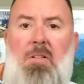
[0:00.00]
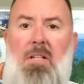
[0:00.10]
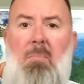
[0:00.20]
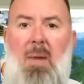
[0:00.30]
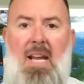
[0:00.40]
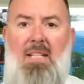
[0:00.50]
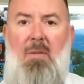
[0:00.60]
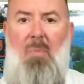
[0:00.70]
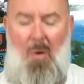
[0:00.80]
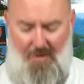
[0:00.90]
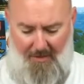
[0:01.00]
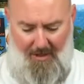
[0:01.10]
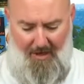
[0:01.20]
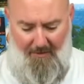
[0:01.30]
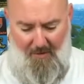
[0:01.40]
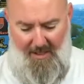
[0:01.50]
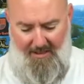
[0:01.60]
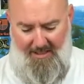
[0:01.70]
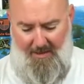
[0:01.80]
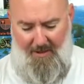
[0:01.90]
It's an amazing portrait of Queen
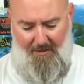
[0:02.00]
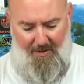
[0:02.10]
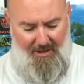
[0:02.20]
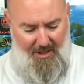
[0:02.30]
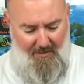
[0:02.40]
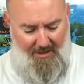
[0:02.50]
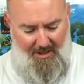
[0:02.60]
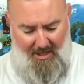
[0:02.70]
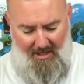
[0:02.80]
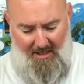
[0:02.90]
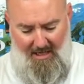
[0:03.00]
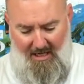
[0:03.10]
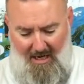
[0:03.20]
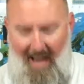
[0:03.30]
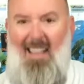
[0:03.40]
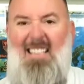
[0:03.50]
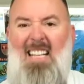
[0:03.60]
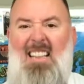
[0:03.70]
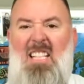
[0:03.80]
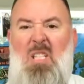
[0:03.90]
Elizabeth when she was young. I like to
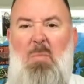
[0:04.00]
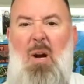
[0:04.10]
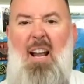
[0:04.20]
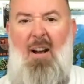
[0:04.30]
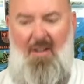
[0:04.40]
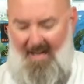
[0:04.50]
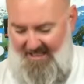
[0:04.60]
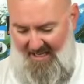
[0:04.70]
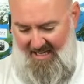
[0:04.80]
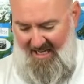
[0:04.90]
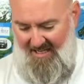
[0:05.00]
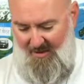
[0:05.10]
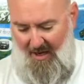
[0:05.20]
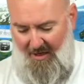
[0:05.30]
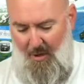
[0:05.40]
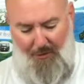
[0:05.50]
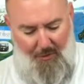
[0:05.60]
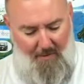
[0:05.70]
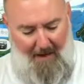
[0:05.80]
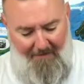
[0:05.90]
get these spread out nice and neat so I can go
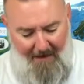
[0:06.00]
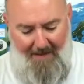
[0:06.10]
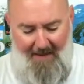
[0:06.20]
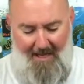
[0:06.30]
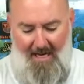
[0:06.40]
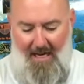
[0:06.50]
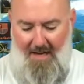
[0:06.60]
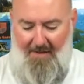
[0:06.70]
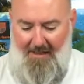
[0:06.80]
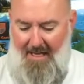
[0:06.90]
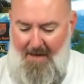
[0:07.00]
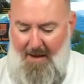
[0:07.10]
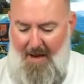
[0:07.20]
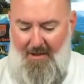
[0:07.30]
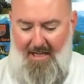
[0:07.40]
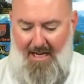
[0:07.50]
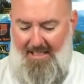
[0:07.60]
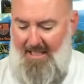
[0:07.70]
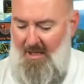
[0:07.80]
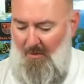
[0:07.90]
through them. I find that if I lay them out in a
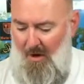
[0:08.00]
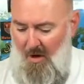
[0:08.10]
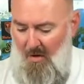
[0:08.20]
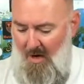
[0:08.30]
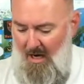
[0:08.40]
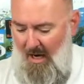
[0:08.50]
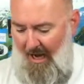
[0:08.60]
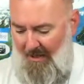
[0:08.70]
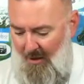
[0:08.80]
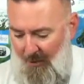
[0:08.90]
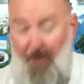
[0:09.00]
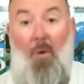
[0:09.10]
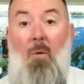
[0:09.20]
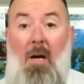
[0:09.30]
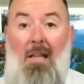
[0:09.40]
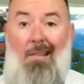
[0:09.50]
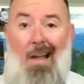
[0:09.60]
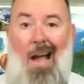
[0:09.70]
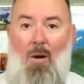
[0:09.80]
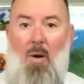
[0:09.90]
nice neat row, I can go through them a
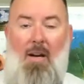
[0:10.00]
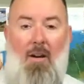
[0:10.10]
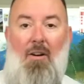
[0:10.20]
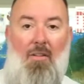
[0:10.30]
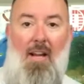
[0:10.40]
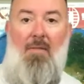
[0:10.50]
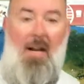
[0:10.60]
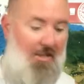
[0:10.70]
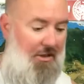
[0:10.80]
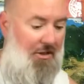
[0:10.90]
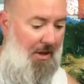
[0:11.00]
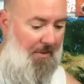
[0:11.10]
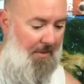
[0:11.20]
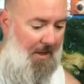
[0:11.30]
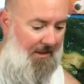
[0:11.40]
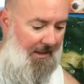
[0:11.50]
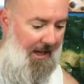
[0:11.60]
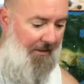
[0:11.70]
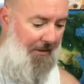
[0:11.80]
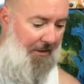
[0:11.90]
lot quicker than if I just jumble them all
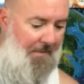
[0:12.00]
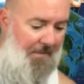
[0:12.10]
together.